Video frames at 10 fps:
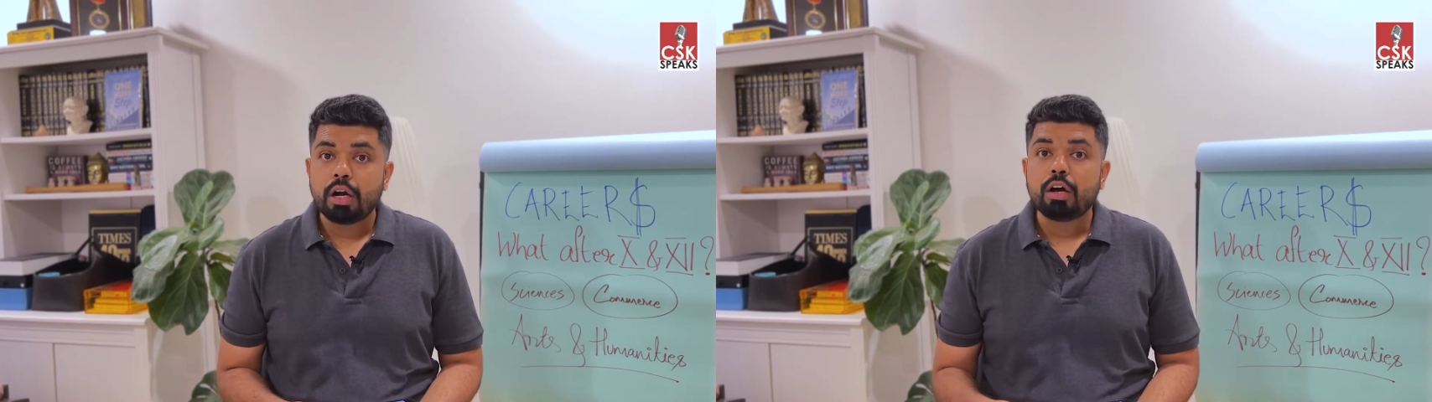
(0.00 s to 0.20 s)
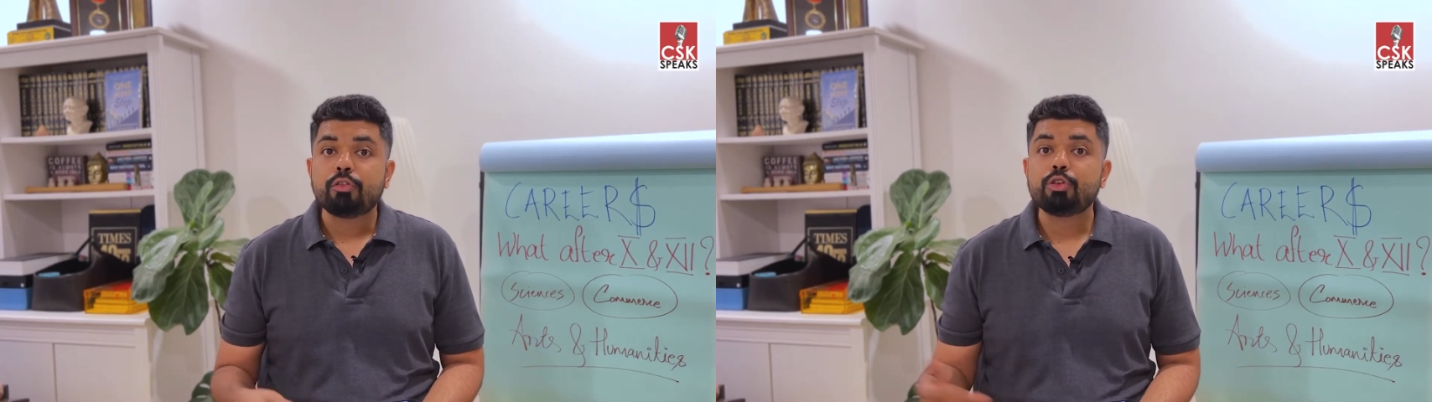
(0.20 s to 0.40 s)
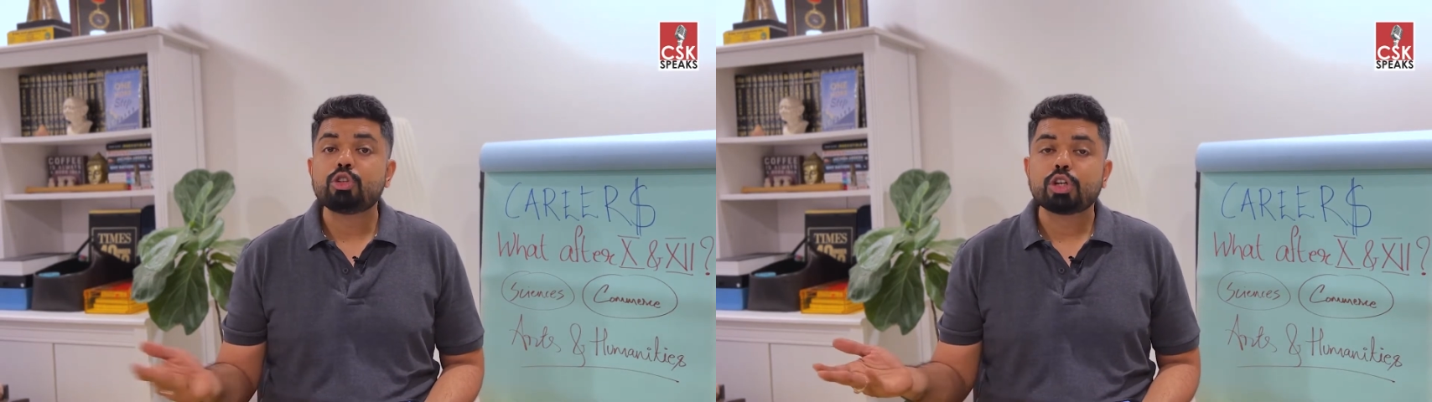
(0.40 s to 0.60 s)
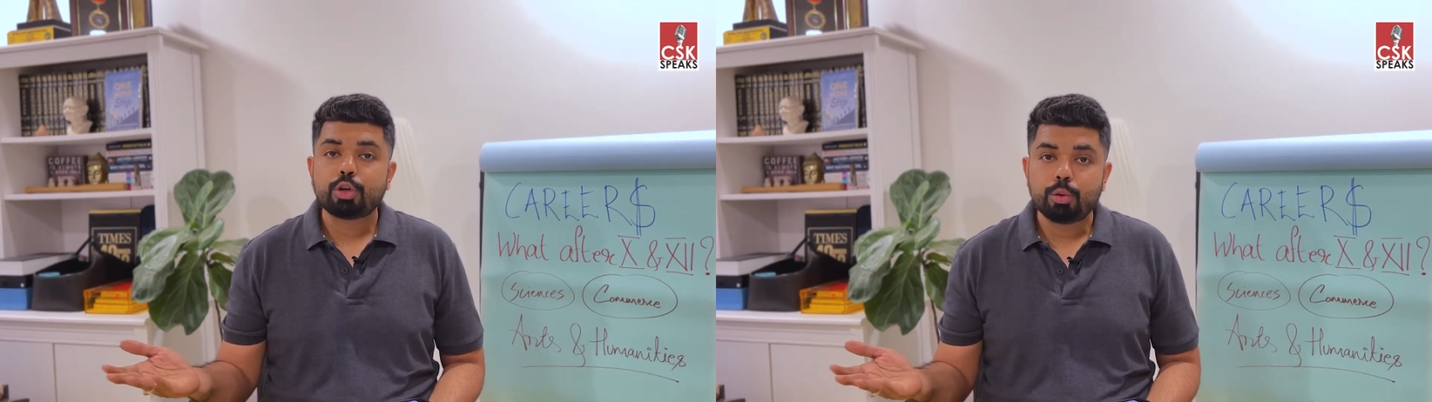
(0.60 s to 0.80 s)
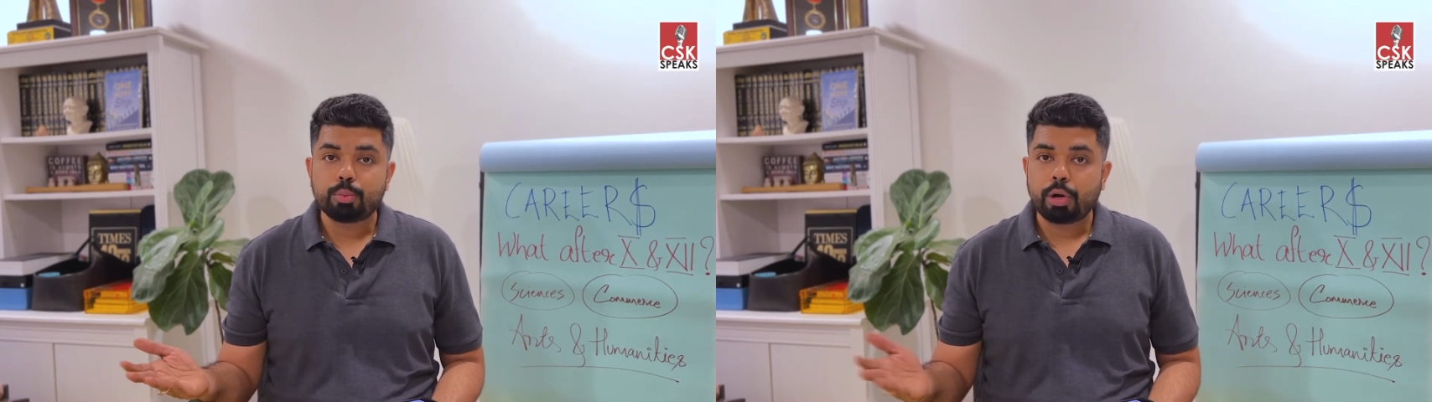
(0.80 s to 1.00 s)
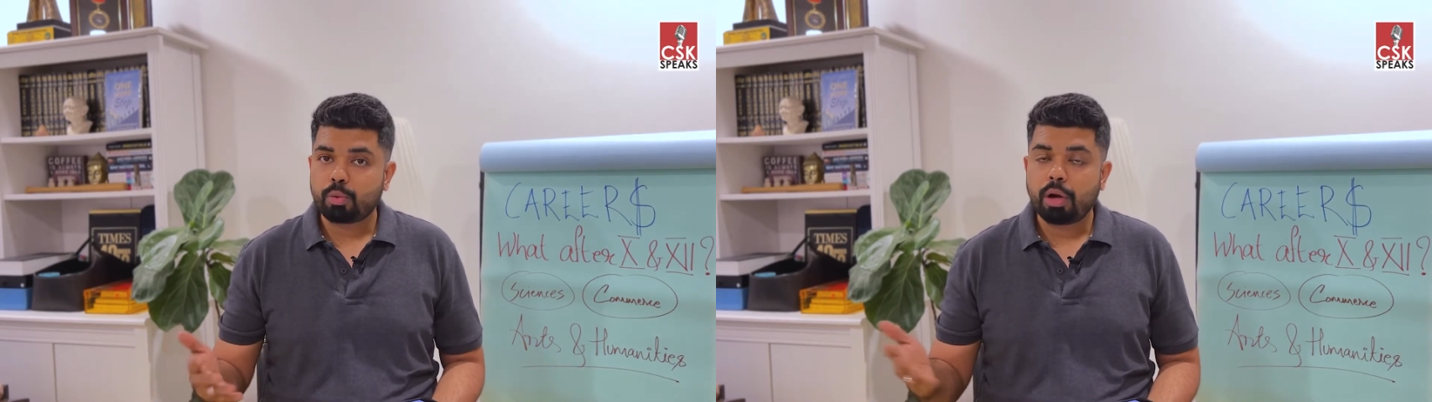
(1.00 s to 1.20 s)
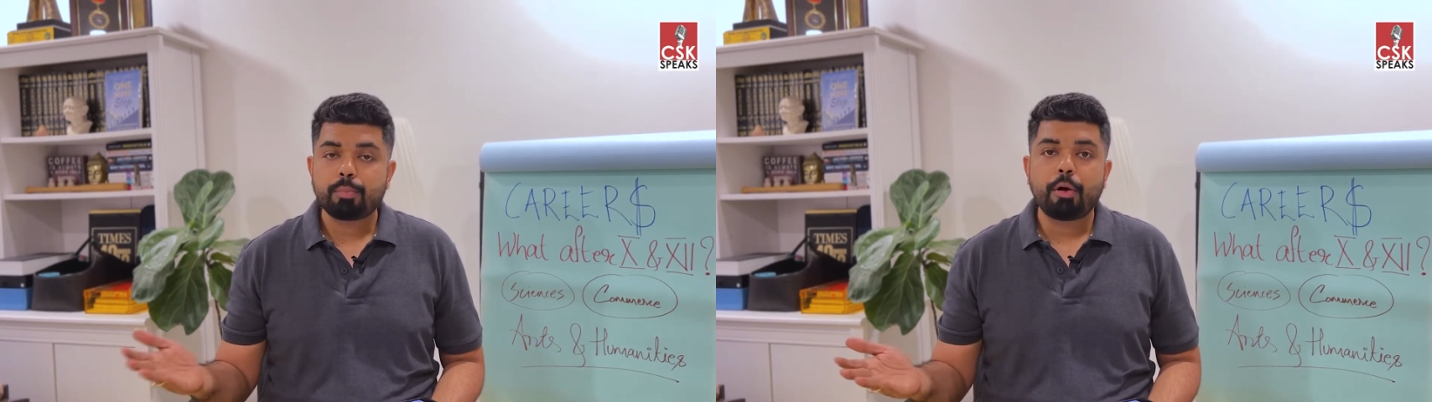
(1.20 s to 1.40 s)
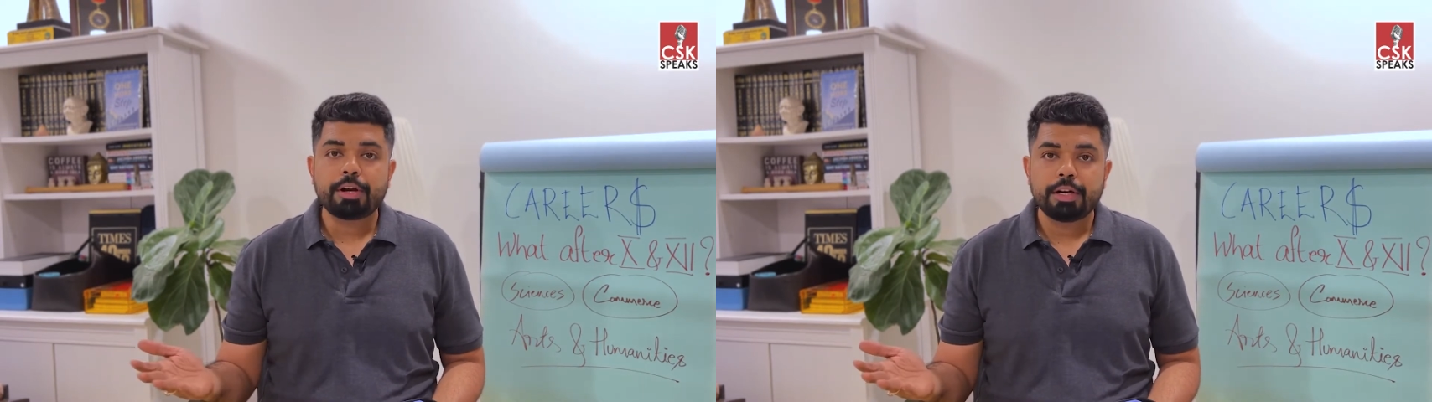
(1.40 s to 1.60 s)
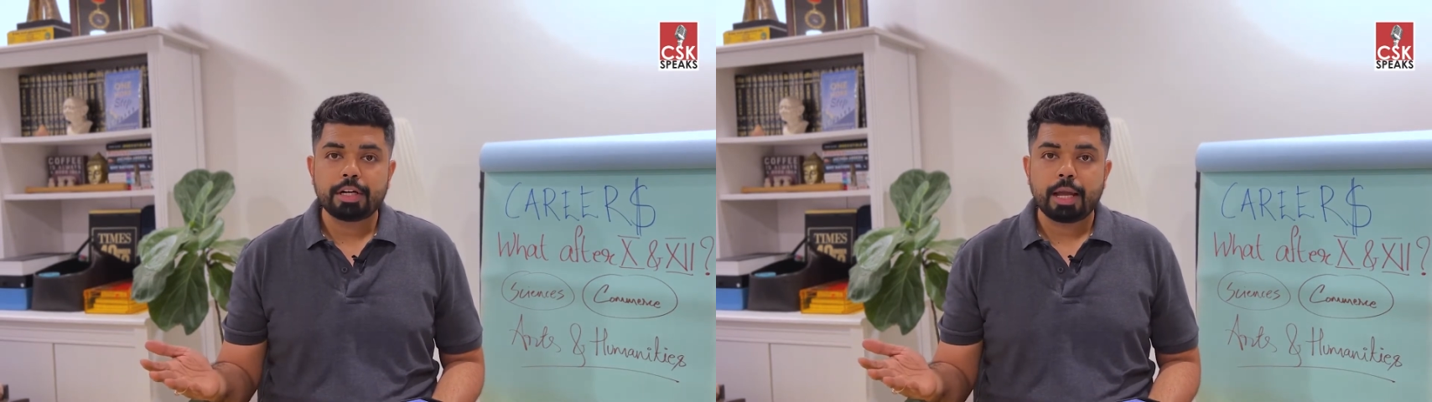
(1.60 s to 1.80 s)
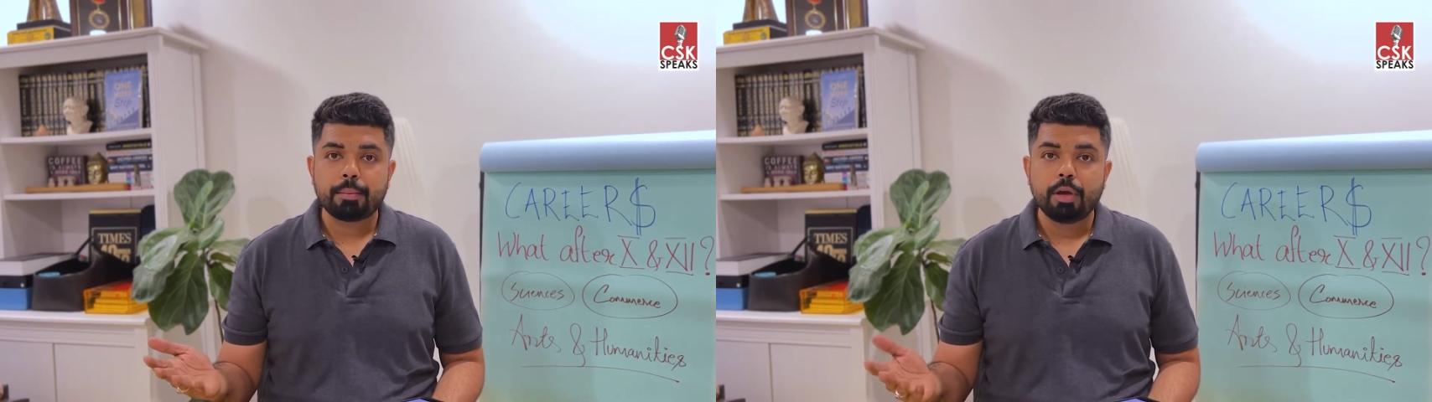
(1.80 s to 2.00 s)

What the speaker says: Future Group at one point in time,